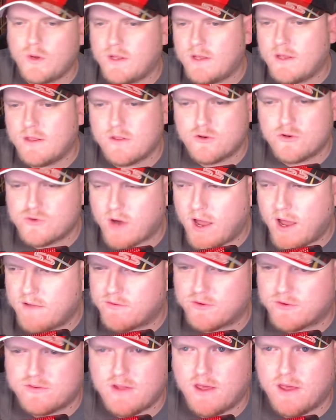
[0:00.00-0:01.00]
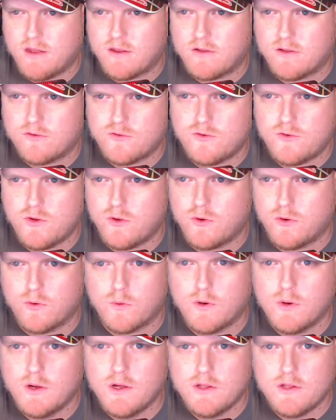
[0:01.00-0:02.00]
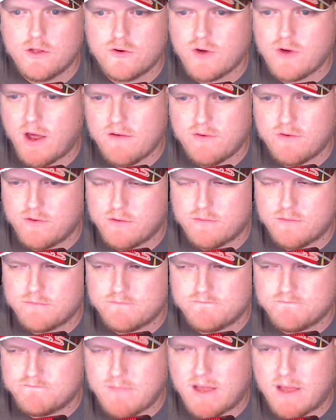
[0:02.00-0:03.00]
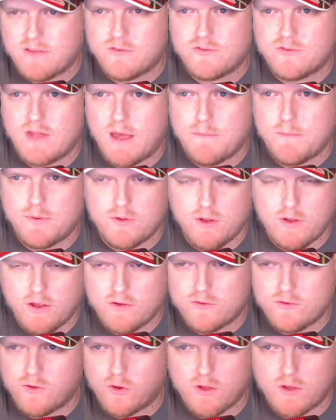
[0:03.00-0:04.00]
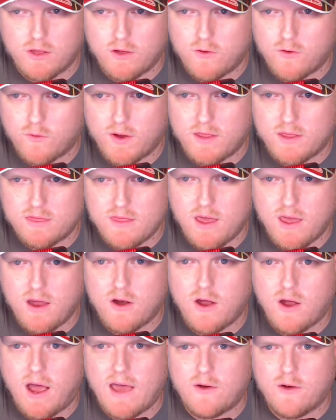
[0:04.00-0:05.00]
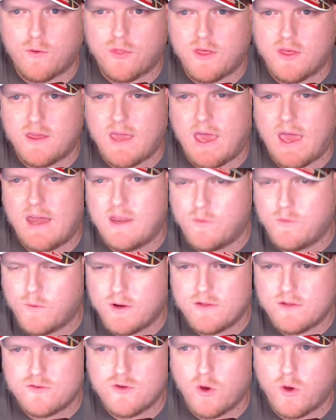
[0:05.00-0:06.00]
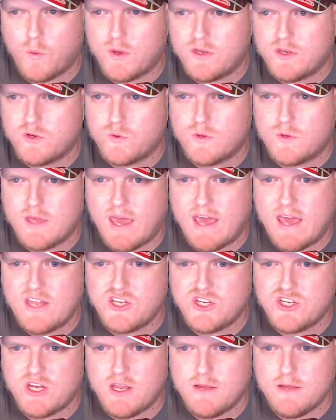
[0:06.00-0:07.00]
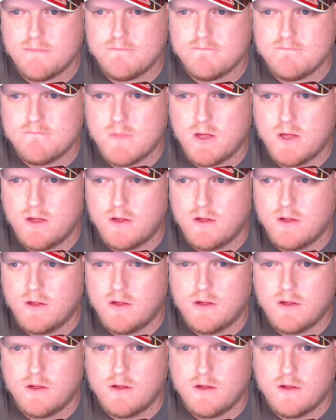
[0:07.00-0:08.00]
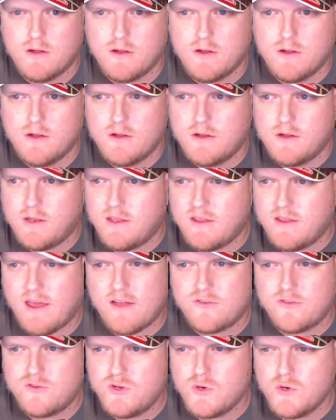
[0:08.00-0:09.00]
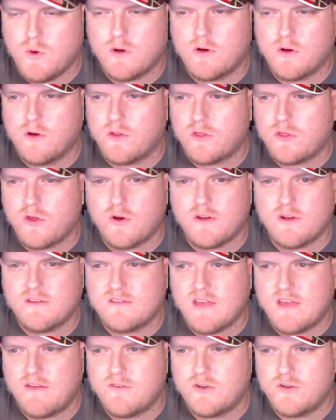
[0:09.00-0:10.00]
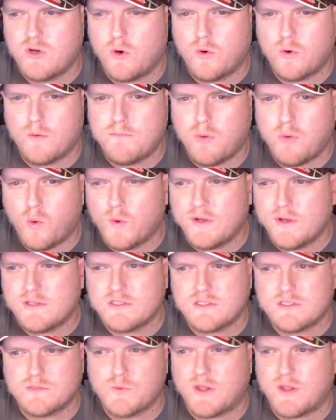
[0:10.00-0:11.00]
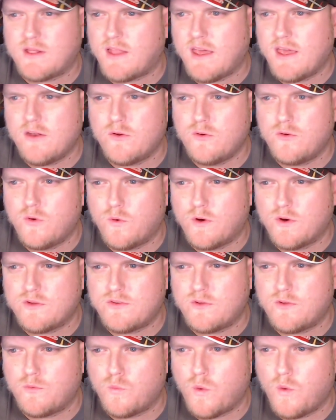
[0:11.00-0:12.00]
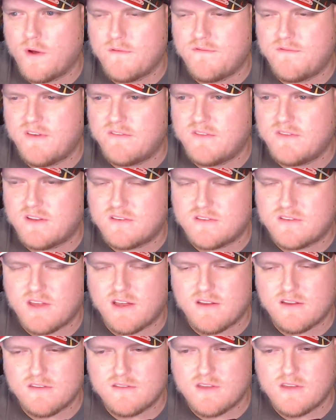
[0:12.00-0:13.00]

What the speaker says: in the driver standings, too. The driver, Max Verstappen, is looking great there. I don't think anyone is going to catch him. He has 237 total points, with Lando Norris at 156.